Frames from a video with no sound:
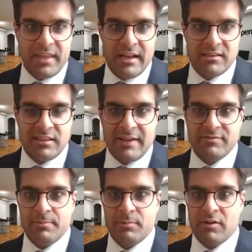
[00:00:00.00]
And it's a
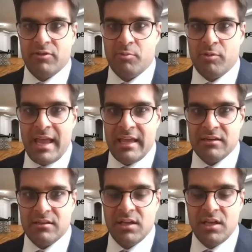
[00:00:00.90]
lifetime part of the
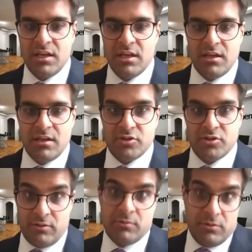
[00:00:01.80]
brand. So
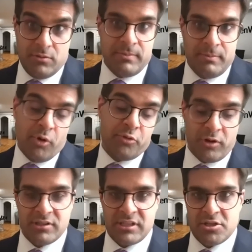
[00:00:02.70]
both
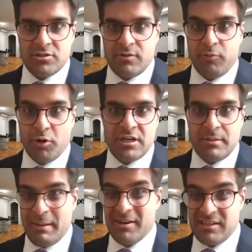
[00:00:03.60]
organizations are
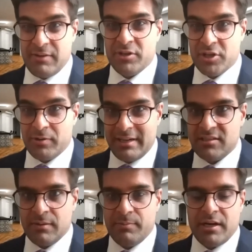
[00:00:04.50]
fortunate, maybe to different
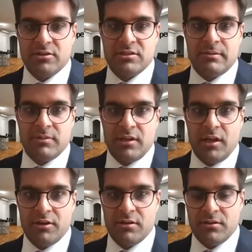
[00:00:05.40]
degrees compared to some of the
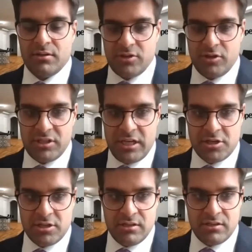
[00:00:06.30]
other
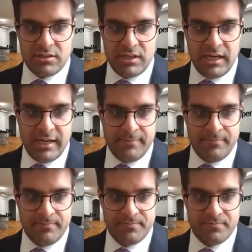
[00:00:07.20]
associations.
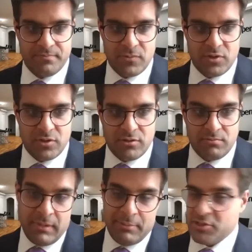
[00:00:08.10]
So
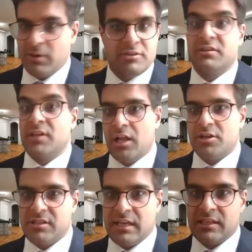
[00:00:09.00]
maybe just wanted to
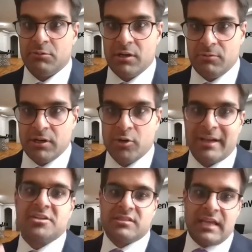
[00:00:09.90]
acknowledge that we're
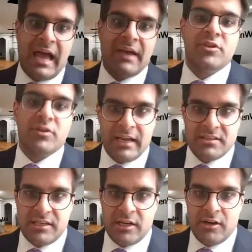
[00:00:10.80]
gracious to have you
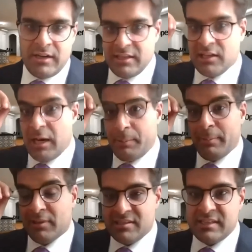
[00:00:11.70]
guys here. And I think a lot of
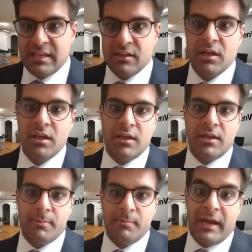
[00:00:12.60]
people listening
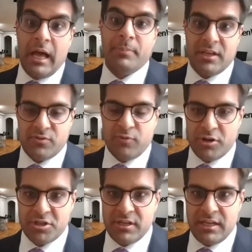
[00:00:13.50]
might not be as
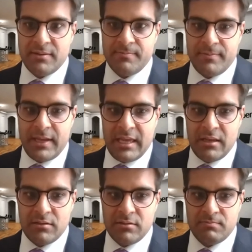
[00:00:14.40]
fortunate, and